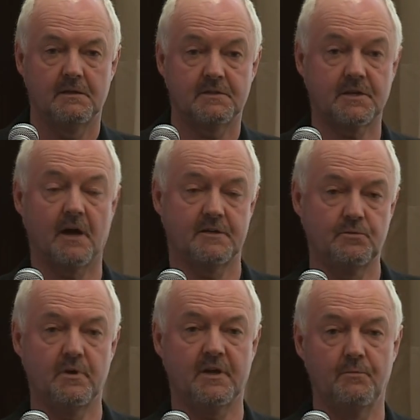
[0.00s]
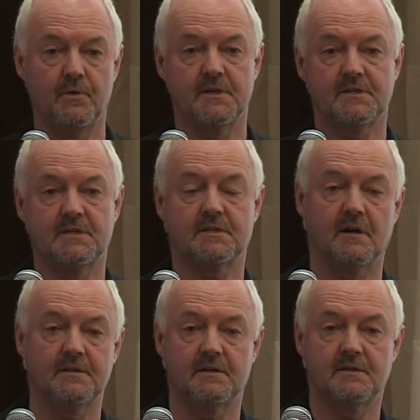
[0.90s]
started working with us. He
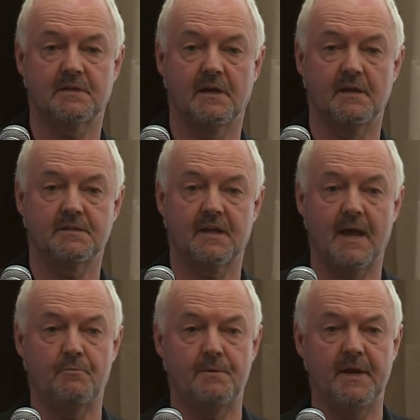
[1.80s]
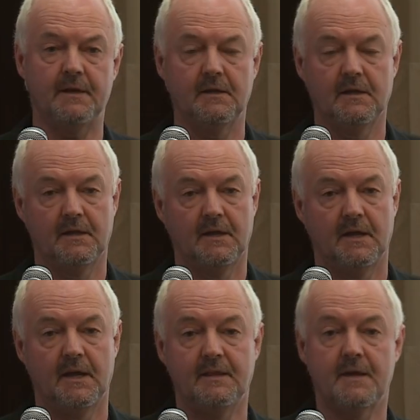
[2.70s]
started as a cameraman.
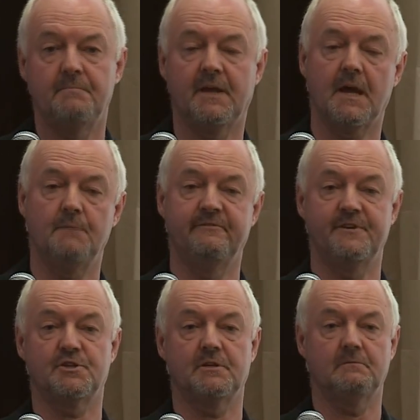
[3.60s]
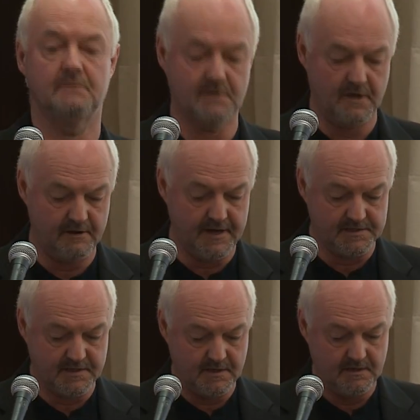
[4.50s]
He then became a vision
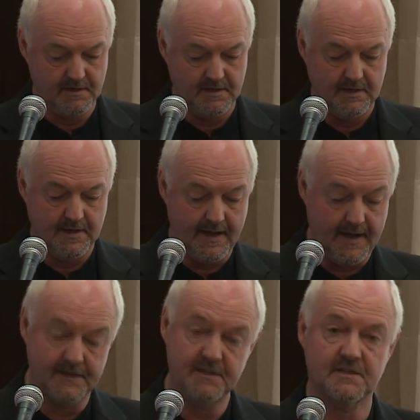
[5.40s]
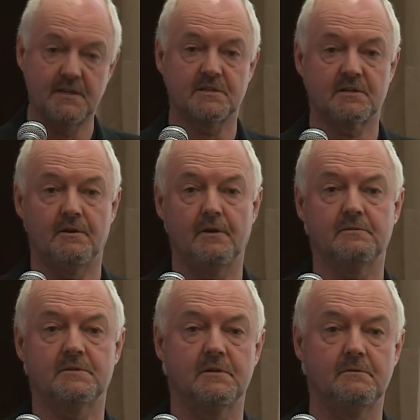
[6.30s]
director. And he's since gone
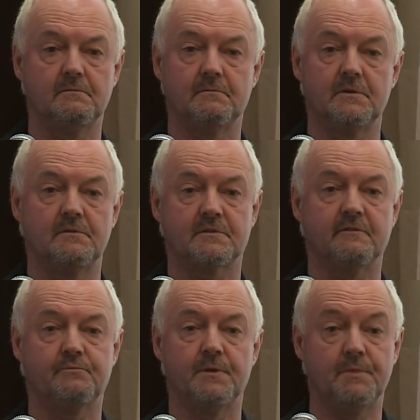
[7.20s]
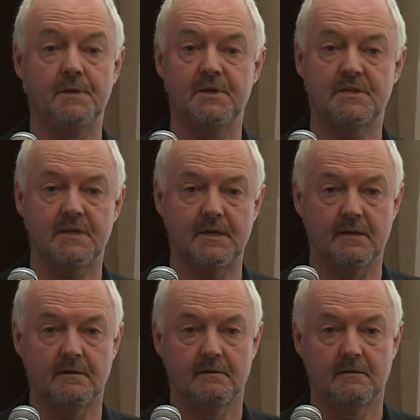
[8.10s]
on to do stuff with the BBC.
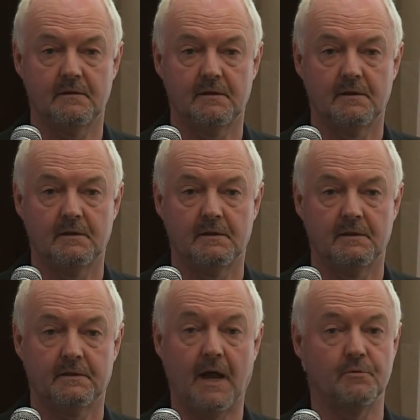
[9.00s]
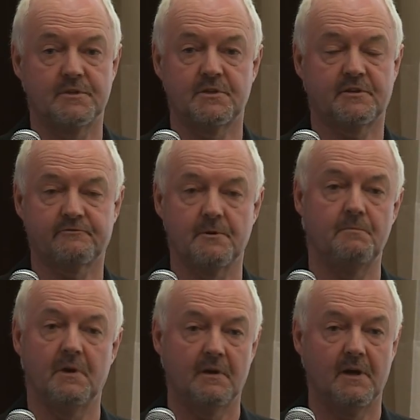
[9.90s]
That was just
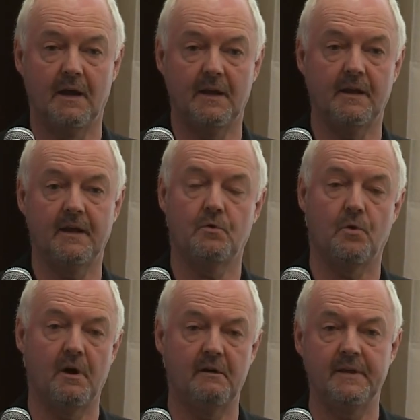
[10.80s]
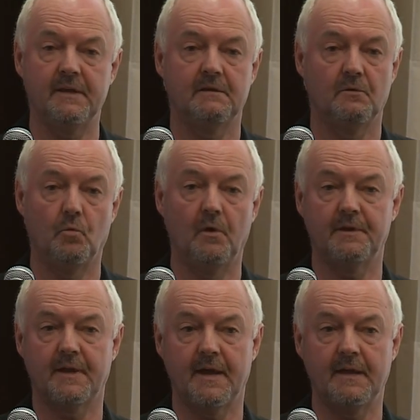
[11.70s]
from a little inquiry
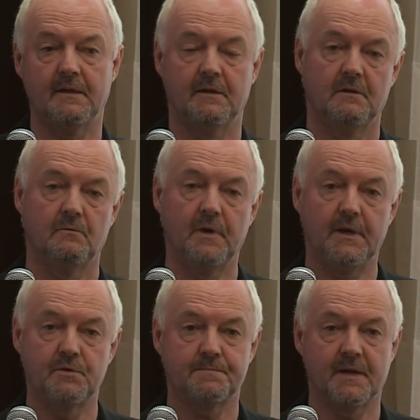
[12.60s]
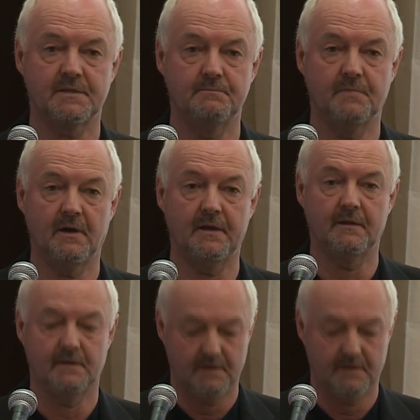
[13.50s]
one day when he was passing by.